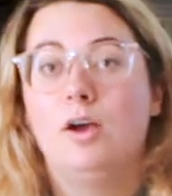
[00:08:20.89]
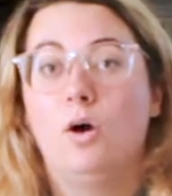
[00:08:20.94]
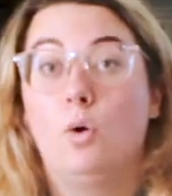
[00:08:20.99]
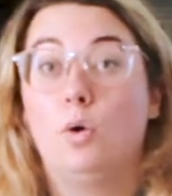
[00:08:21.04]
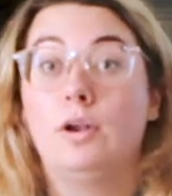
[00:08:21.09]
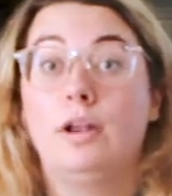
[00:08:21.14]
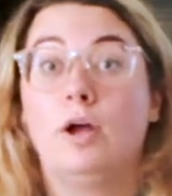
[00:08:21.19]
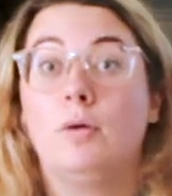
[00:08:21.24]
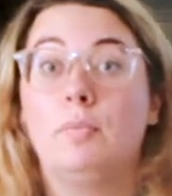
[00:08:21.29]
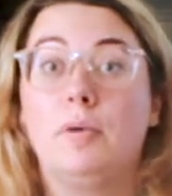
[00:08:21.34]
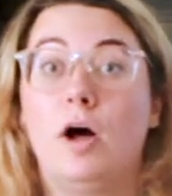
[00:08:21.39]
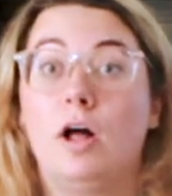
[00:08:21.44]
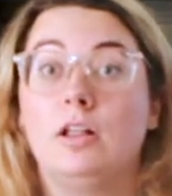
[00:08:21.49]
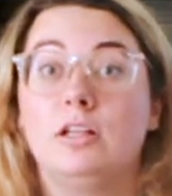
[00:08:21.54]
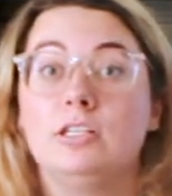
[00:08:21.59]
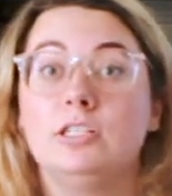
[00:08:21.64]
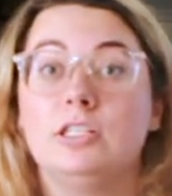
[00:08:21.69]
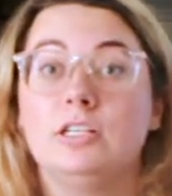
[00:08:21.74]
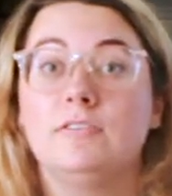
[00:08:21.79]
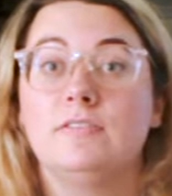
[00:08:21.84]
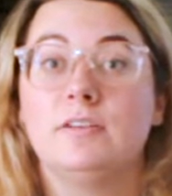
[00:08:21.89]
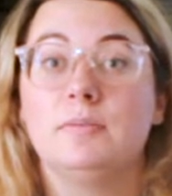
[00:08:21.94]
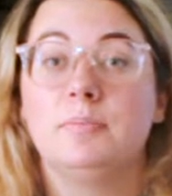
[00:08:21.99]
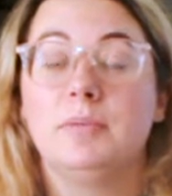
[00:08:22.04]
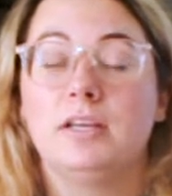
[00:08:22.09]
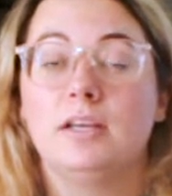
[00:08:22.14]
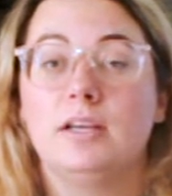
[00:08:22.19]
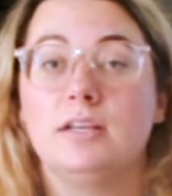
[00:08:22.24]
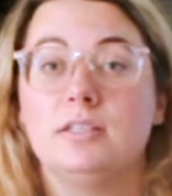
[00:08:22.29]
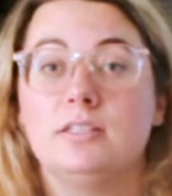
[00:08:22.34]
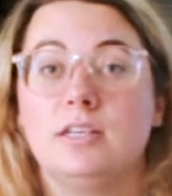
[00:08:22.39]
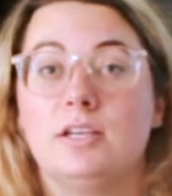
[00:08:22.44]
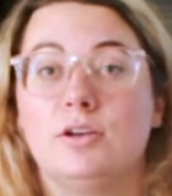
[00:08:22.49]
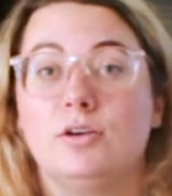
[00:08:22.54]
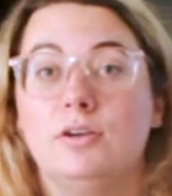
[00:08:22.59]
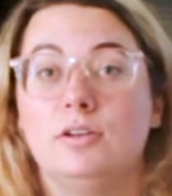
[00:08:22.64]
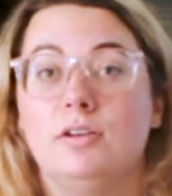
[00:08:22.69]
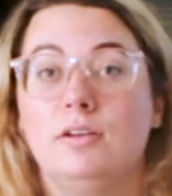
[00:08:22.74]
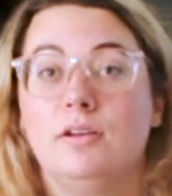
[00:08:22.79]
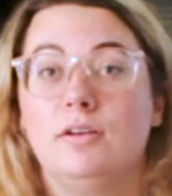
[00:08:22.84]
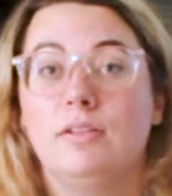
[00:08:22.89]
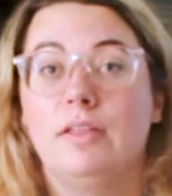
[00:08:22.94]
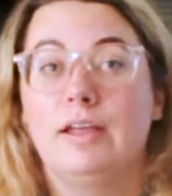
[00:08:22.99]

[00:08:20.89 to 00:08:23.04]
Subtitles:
or nail polish even, because it could